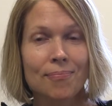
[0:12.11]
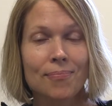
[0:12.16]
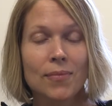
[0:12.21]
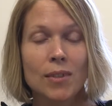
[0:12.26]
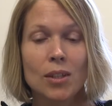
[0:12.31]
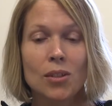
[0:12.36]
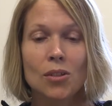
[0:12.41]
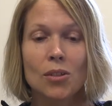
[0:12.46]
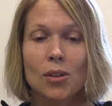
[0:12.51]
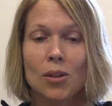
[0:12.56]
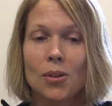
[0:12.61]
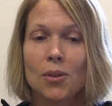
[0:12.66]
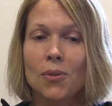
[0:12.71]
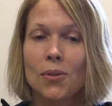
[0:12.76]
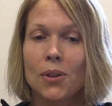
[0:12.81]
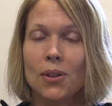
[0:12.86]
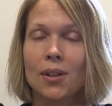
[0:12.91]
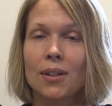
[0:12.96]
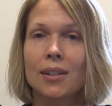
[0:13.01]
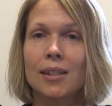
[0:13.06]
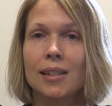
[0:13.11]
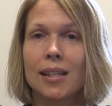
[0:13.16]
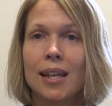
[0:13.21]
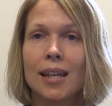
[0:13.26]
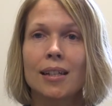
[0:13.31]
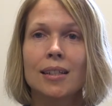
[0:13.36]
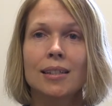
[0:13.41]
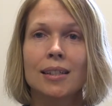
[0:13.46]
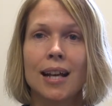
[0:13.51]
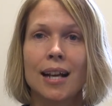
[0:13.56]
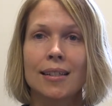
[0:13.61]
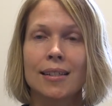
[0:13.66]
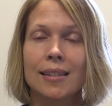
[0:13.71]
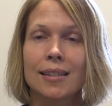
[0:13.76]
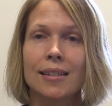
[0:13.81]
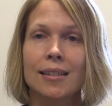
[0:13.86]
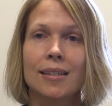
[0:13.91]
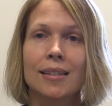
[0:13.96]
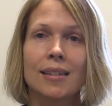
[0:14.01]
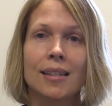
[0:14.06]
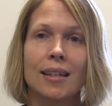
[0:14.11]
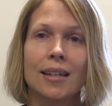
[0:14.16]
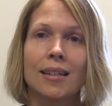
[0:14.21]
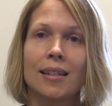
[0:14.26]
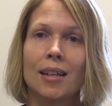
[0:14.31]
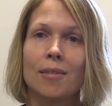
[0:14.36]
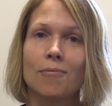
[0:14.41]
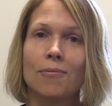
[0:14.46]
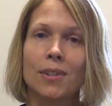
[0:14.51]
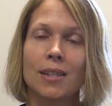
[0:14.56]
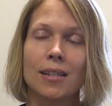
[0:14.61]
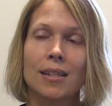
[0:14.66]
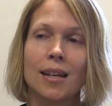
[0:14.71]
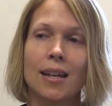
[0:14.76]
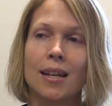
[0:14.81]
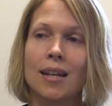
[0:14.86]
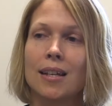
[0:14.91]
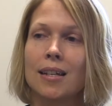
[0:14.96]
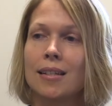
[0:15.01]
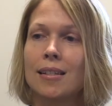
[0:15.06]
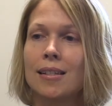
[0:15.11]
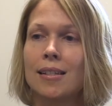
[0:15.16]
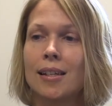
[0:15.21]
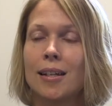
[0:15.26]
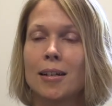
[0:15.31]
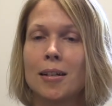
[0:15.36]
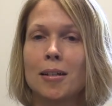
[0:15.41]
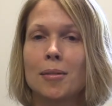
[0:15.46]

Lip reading: So they're going to take classes that emphasize